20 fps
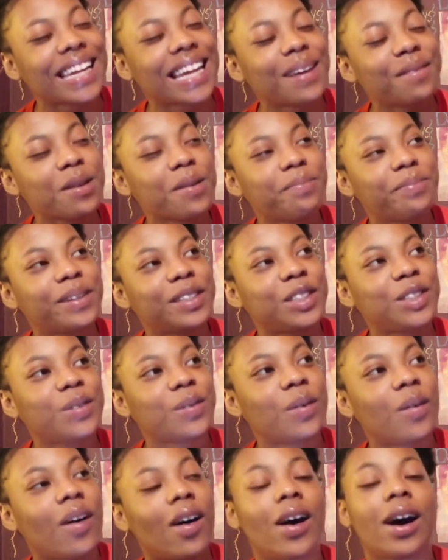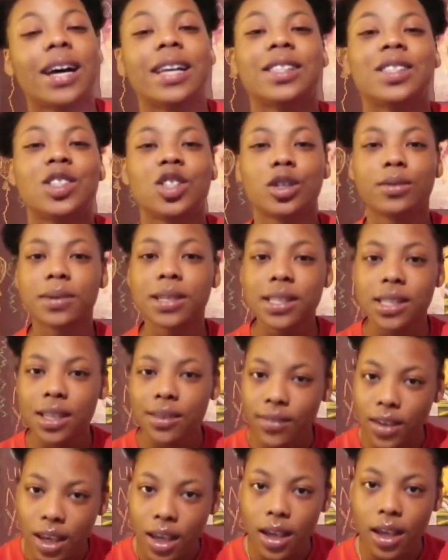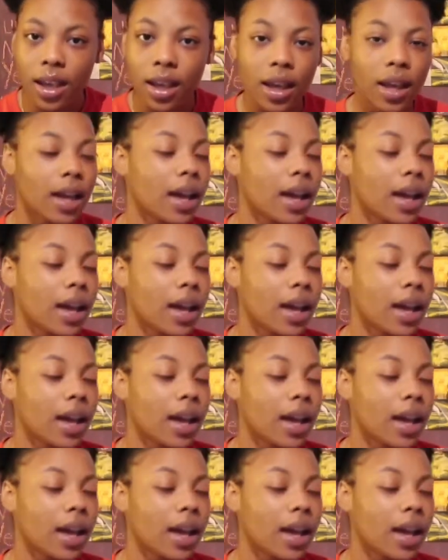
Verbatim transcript: Let me put you on Tubi T V.